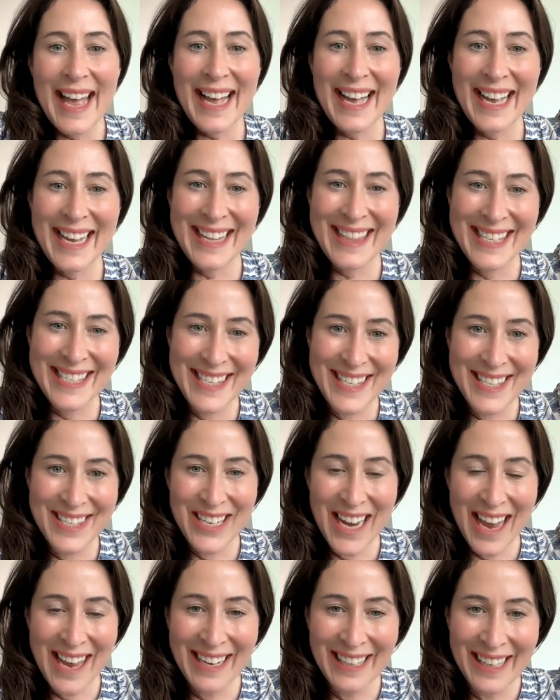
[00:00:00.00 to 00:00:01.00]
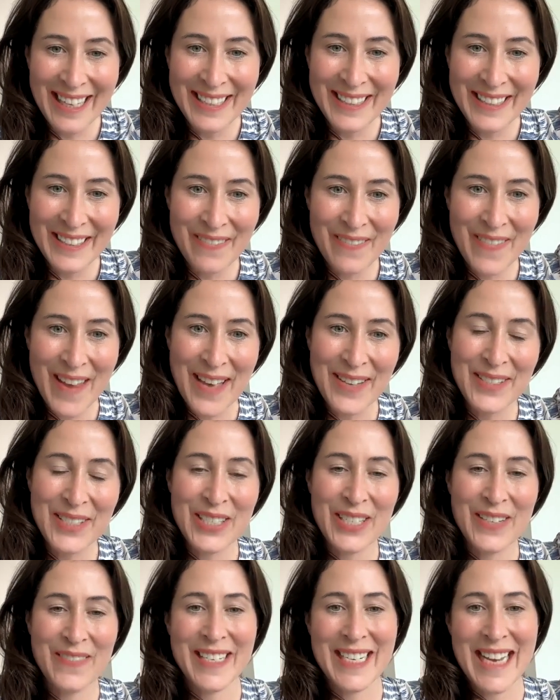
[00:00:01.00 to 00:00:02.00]
Hi, this is Jana London, founder
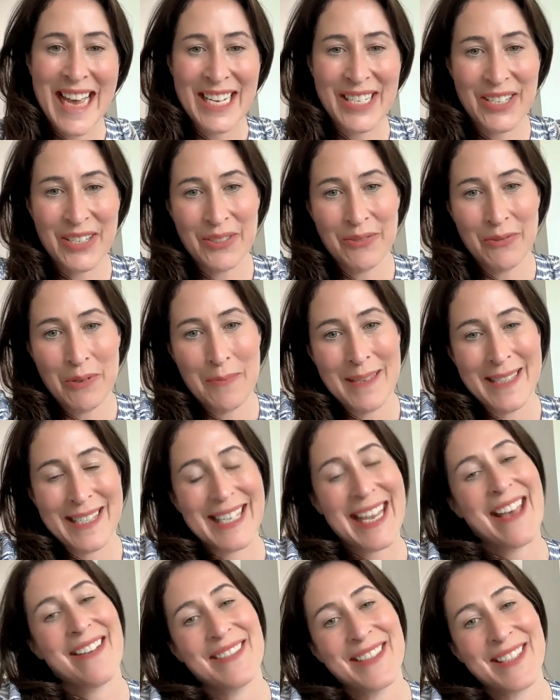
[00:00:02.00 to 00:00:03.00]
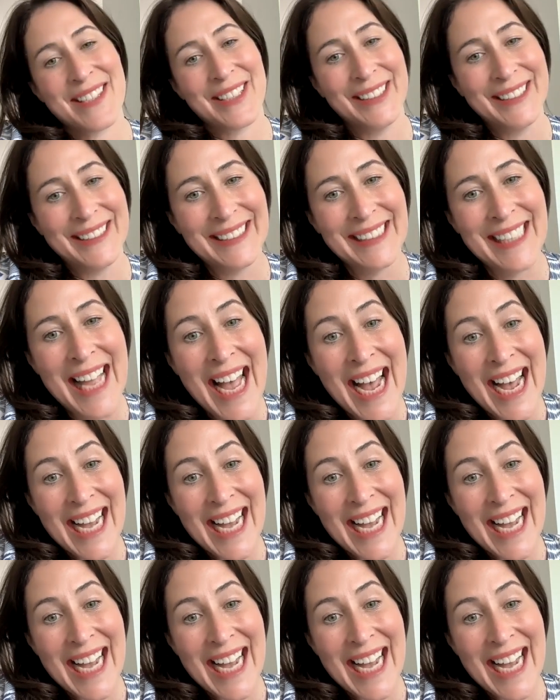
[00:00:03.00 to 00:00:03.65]
of the Natural Women's Council.